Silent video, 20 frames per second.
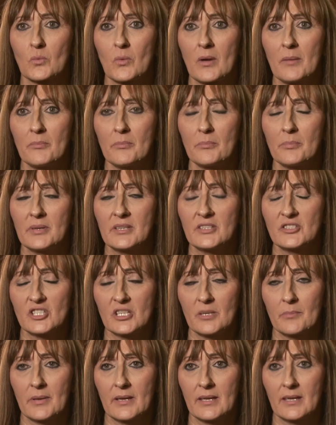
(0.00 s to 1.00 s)
When
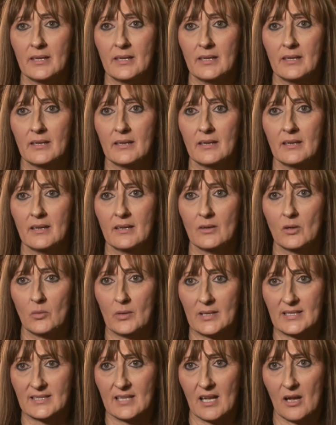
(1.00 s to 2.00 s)
PGP
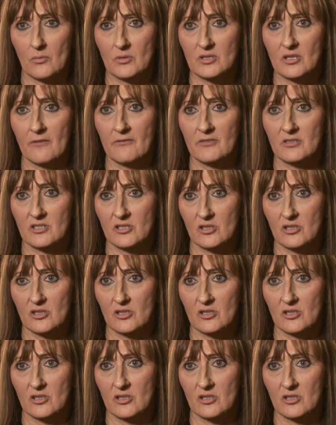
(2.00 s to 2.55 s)
Quick Start was offered